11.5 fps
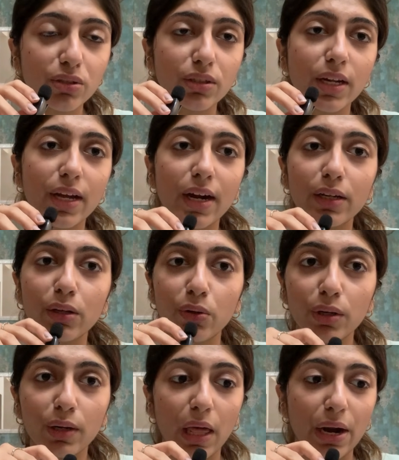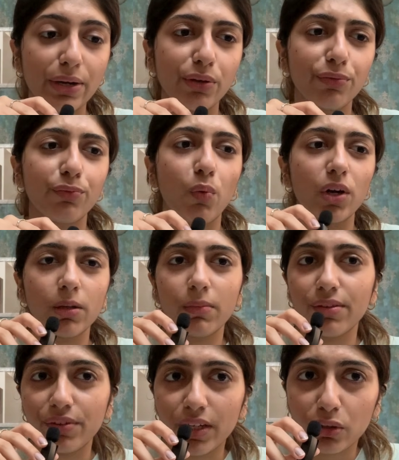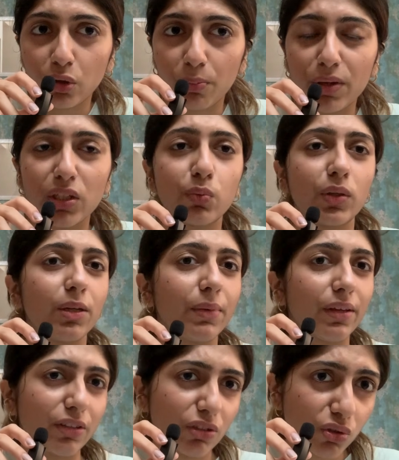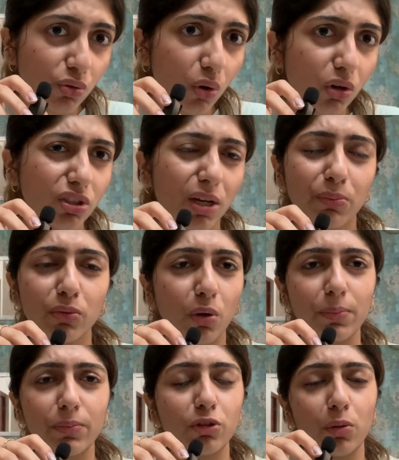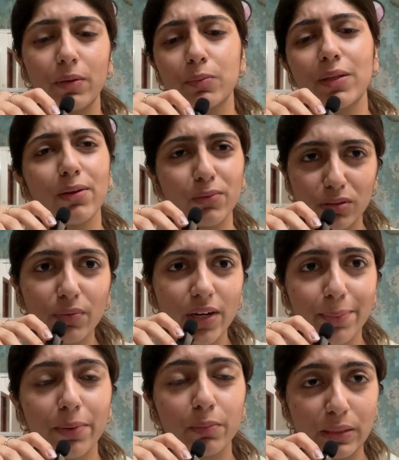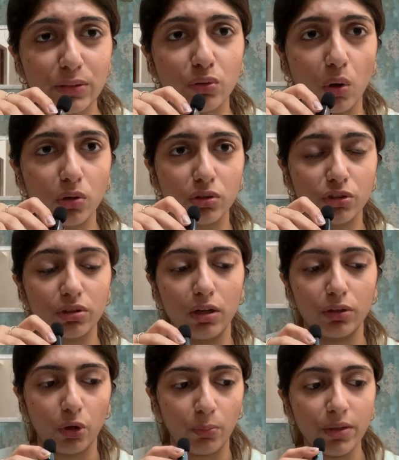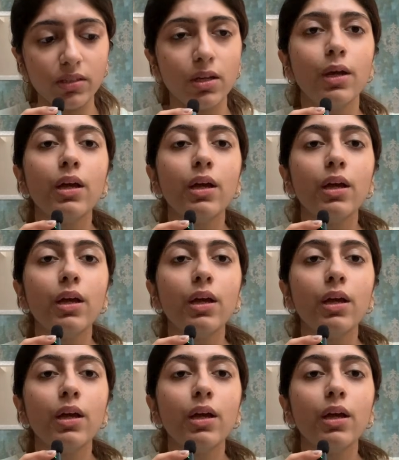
So then I had a good clarity of what are my weak topics, what are my strong top topics. But I wasn't worried about my strong topics.